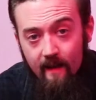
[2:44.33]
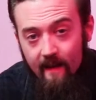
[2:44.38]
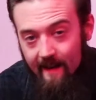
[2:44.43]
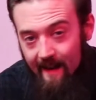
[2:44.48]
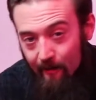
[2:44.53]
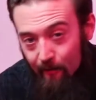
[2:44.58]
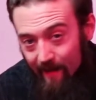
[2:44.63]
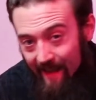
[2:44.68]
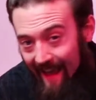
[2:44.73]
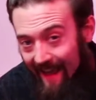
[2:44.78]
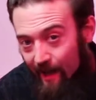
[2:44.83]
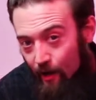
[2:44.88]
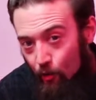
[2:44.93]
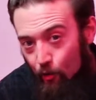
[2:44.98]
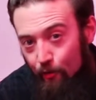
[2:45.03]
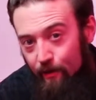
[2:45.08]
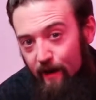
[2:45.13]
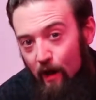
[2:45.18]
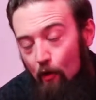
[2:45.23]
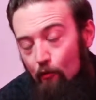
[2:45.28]
Now, getting
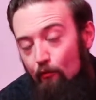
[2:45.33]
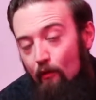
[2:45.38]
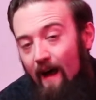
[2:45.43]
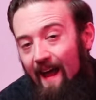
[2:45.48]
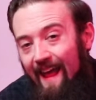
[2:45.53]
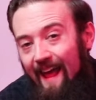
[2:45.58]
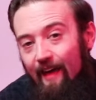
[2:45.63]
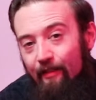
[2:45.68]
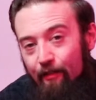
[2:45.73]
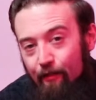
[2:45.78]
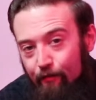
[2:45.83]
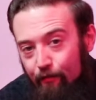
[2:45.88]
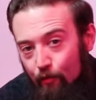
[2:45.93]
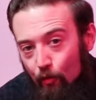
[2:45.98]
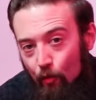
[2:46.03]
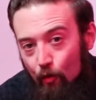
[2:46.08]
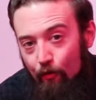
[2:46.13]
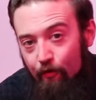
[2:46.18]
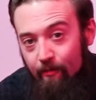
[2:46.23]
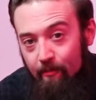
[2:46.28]
audio right at the
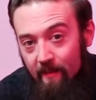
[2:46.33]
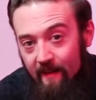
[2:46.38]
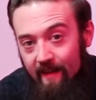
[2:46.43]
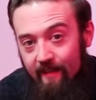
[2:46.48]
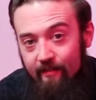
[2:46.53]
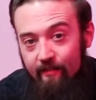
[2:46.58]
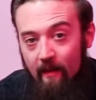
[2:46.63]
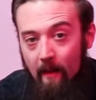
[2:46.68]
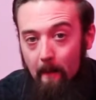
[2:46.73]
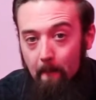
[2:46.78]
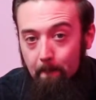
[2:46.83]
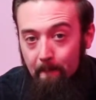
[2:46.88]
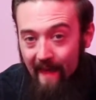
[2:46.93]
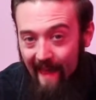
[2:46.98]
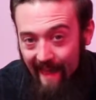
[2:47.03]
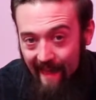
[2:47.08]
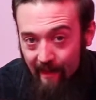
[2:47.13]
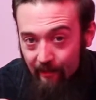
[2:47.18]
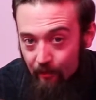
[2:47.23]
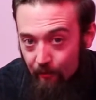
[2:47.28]
source means
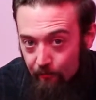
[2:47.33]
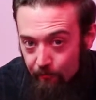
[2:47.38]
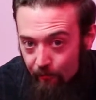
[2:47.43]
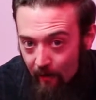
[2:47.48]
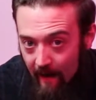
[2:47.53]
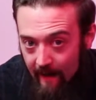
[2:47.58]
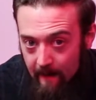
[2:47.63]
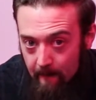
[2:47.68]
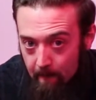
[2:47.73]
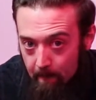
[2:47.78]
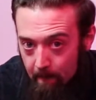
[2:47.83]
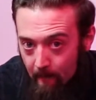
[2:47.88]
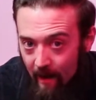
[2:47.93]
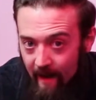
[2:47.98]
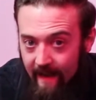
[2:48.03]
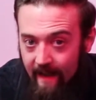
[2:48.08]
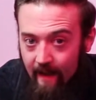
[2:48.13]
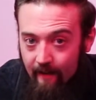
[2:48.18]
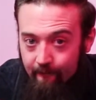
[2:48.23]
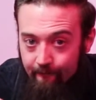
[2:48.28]
picking the right
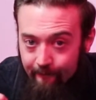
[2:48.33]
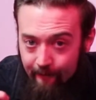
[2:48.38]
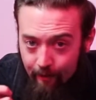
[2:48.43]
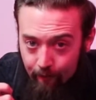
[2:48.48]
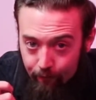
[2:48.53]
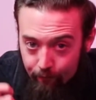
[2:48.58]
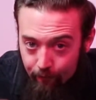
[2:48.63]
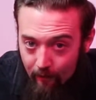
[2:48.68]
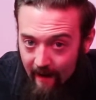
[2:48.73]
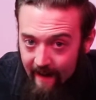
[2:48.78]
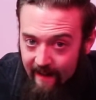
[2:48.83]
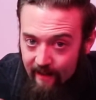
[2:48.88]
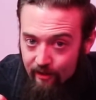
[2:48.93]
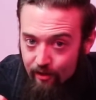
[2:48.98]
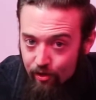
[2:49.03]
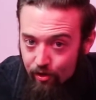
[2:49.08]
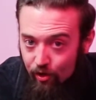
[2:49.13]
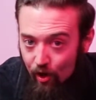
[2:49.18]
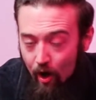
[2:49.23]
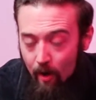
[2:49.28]
mic for the right
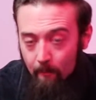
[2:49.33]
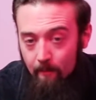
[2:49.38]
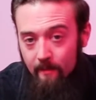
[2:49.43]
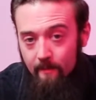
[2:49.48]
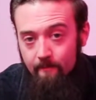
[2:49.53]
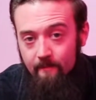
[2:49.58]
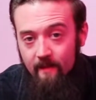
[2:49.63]
job.